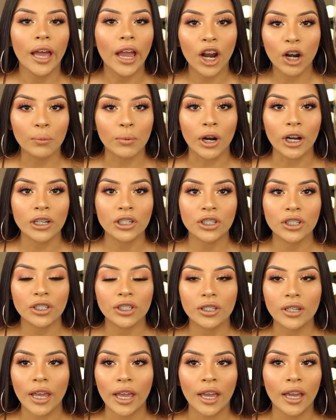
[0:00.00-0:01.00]

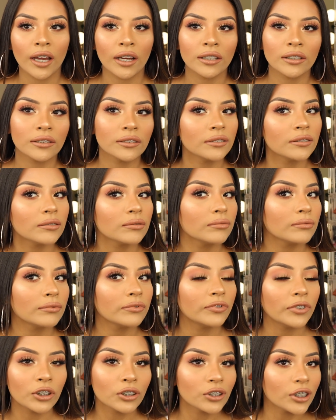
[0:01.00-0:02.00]
airbrushed and
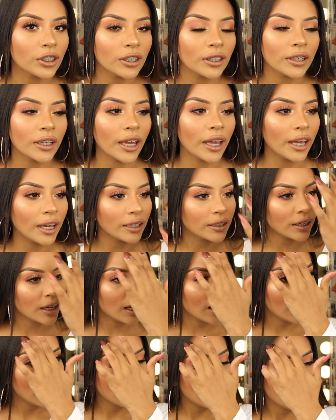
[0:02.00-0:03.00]
filtered, and
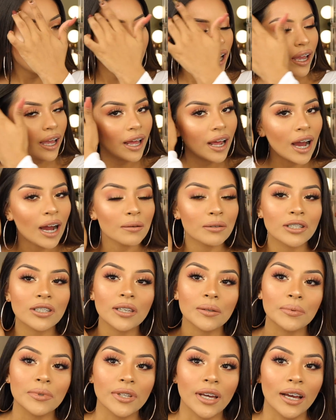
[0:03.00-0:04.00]
I'm just
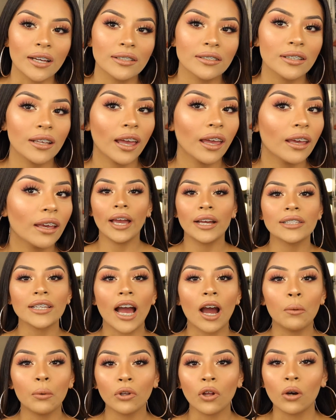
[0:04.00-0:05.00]
obsessed. Like, and
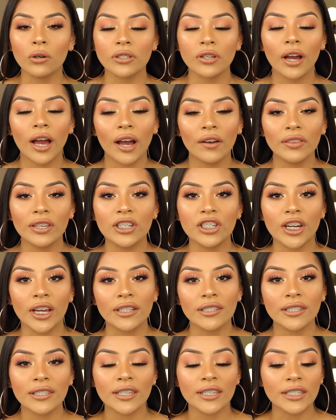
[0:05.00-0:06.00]
I will also have the
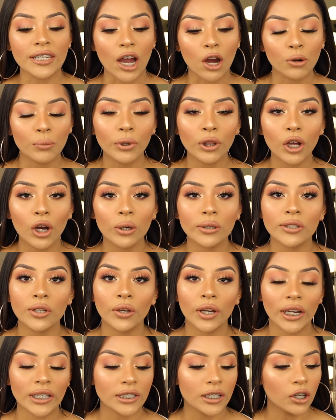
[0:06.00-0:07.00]
shades down below so
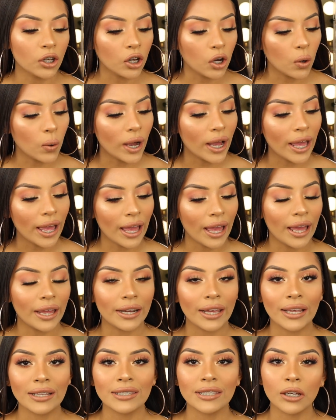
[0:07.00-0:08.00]
you guys can go
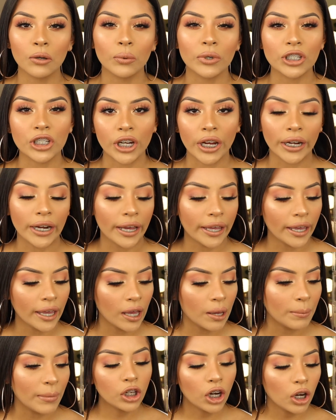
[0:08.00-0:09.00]
ahead and see what shade I
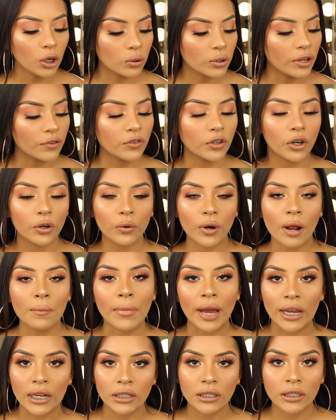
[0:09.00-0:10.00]
am. You know, if you're around
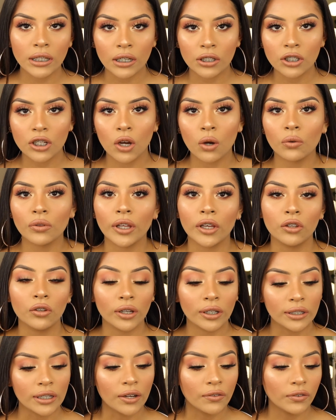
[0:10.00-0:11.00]
my skin tone, then you
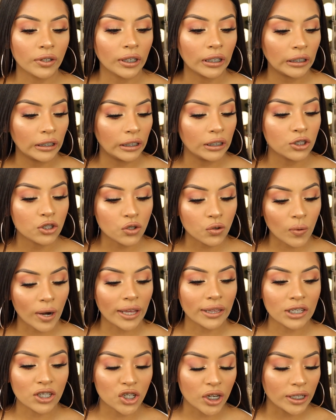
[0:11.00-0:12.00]
can definitely
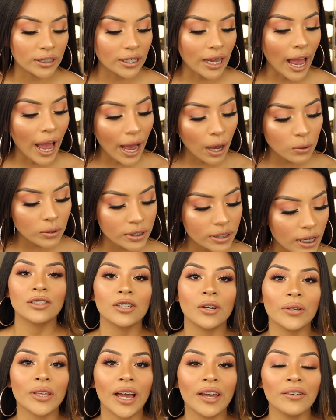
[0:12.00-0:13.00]
try these shades out.
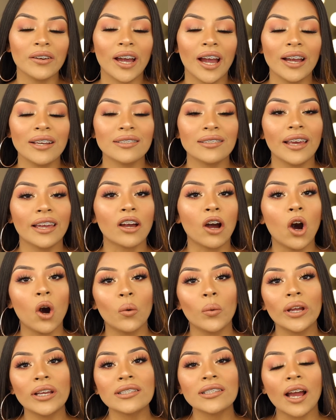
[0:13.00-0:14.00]
So yeah, you guys, like
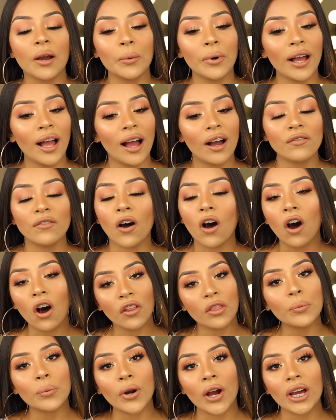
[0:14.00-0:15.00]
always, I will have
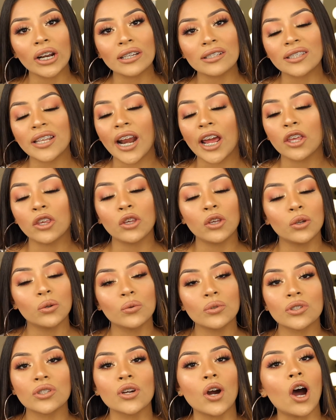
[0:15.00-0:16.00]
all the products that I
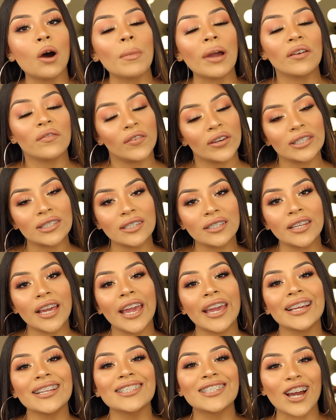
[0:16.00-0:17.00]
used on my face
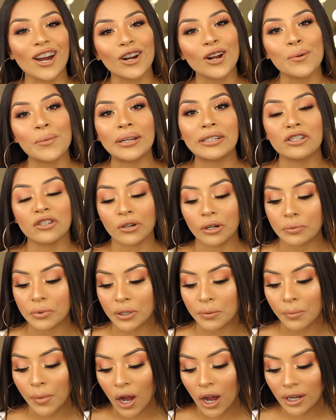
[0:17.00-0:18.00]
today down on my
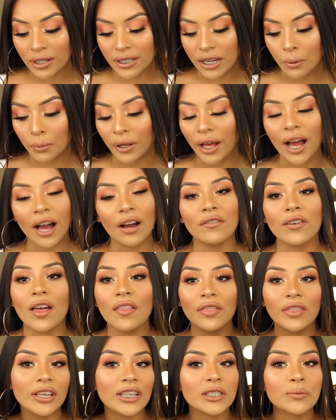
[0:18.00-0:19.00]
description box. I will have
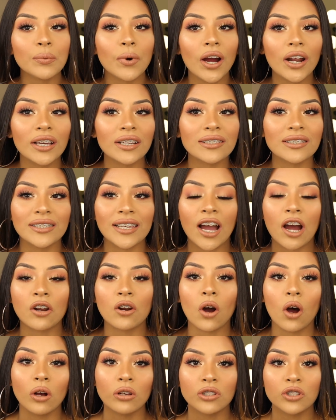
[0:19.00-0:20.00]
these products down
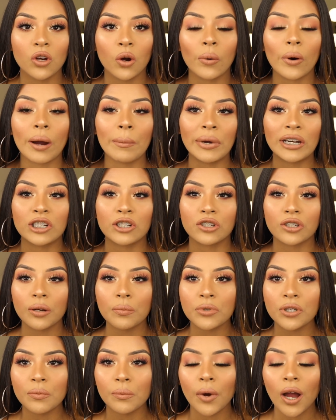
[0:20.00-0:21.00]
also on my
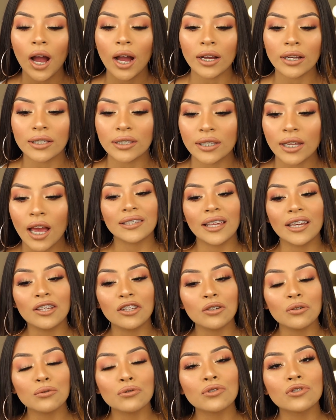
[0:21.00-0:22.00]
description box.
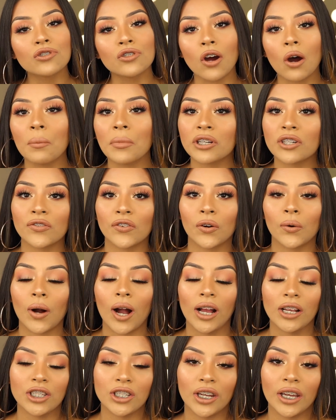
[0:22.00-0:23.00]
Thank you so much for
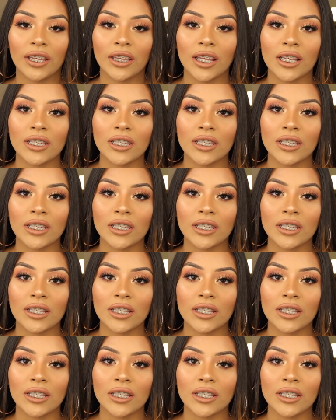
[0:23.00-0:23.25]
watching